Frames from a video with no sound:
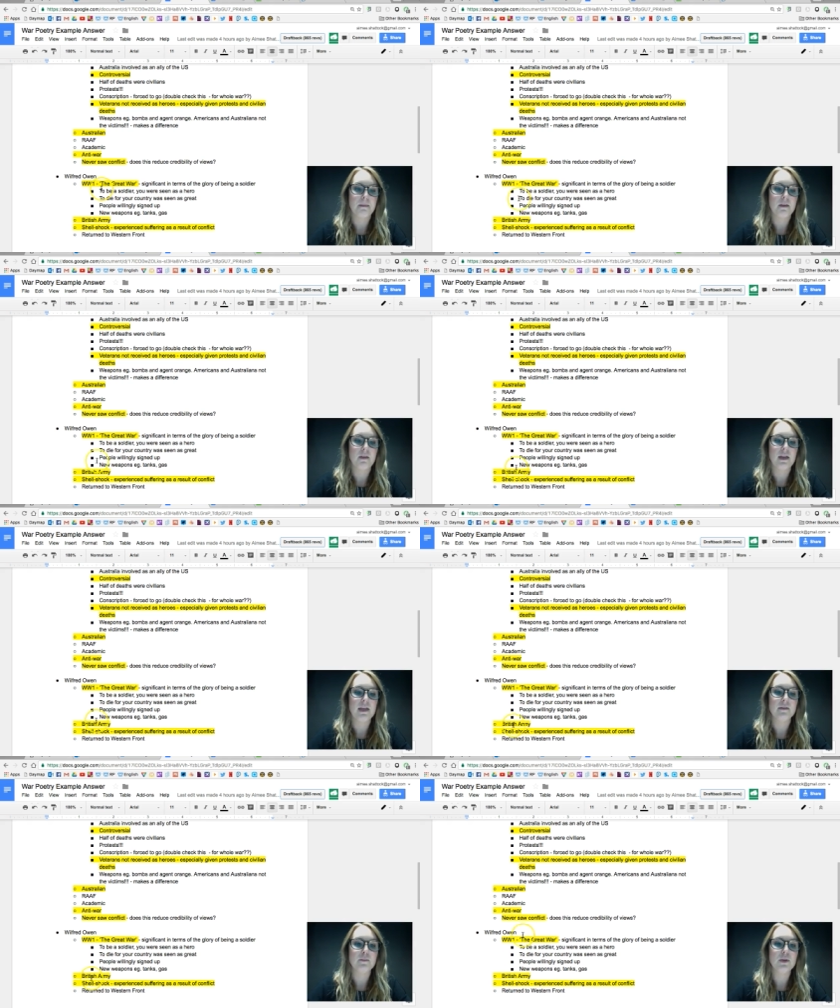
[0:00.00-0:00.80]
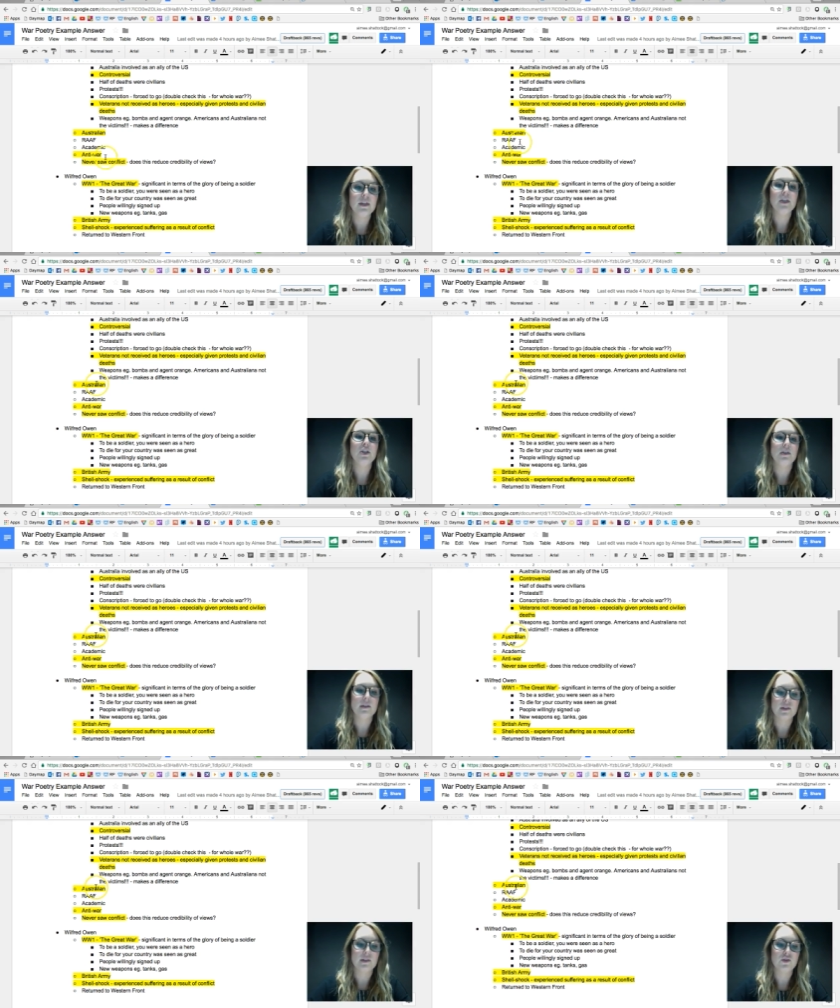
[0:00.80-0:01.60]
that he's British,
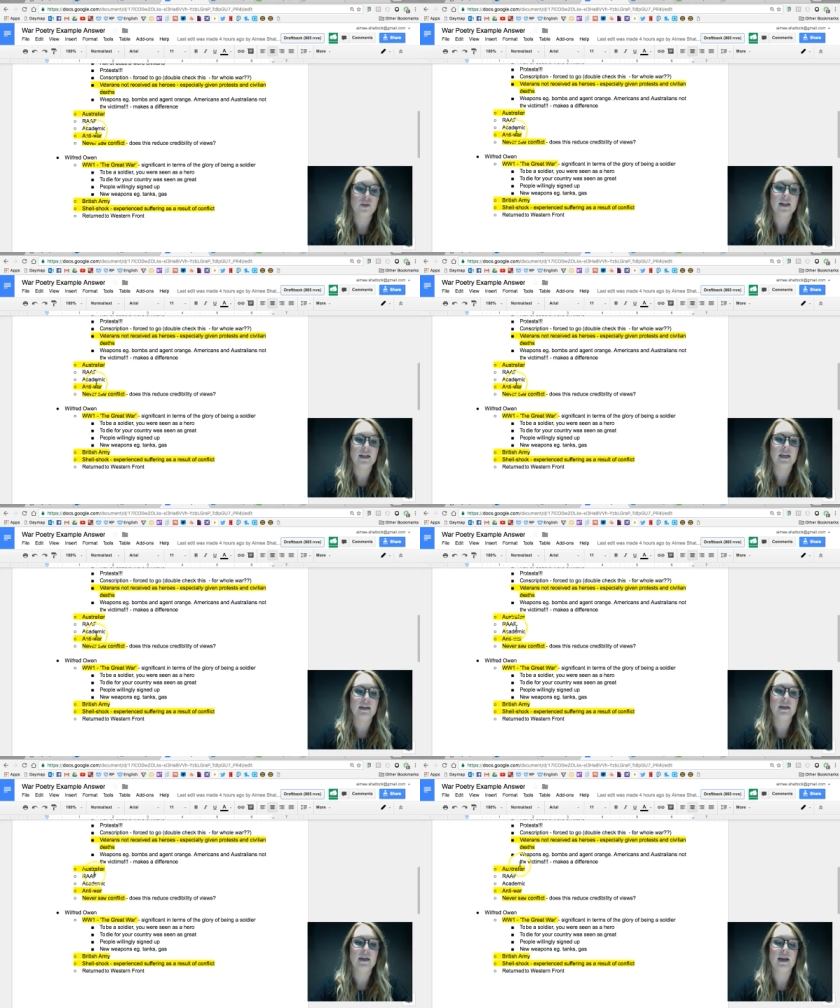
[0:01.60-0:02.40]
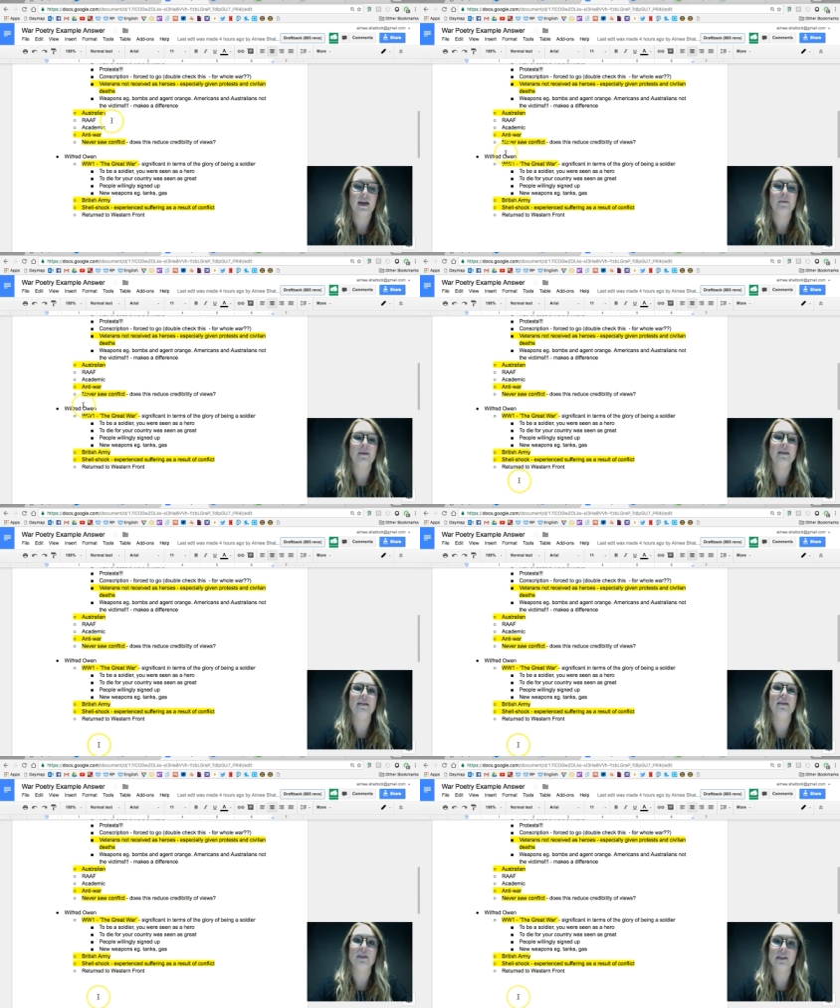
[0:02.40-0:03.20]
he's Australian, and
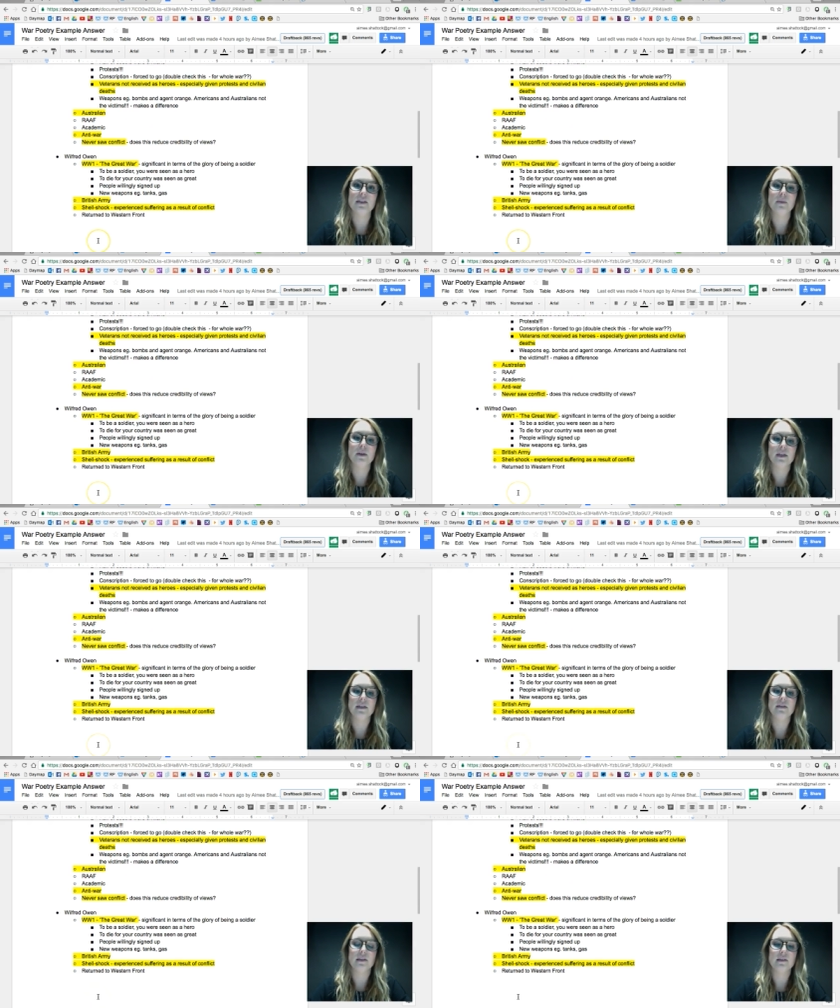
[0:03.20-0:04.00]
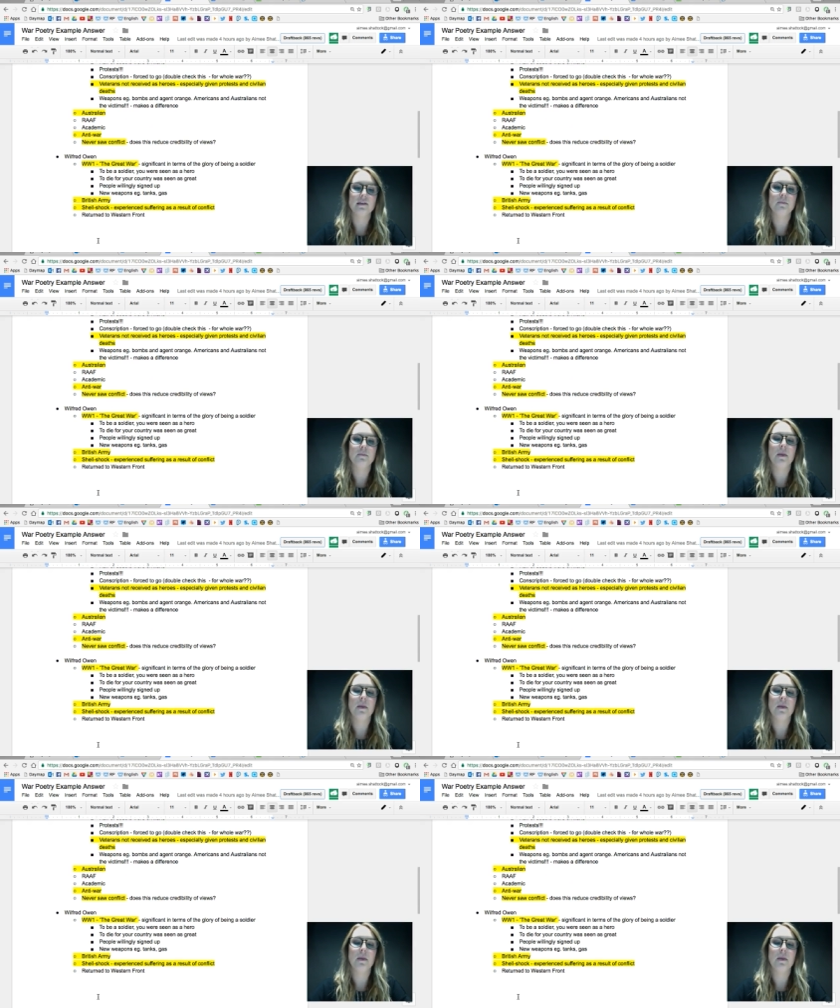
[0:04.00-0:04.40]
then their experiences.